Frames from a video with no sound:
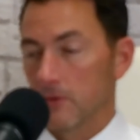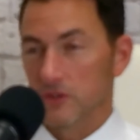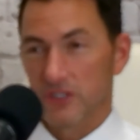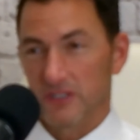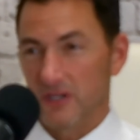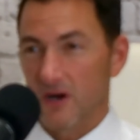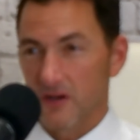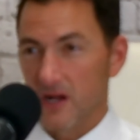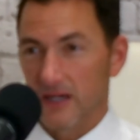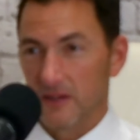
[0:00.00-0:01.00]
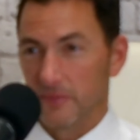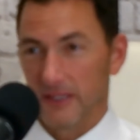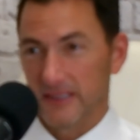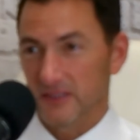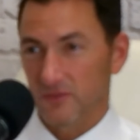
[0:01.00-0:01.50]
just are not in a
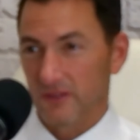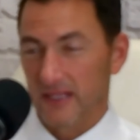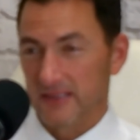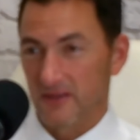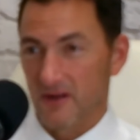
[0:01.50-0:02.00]
place where that's an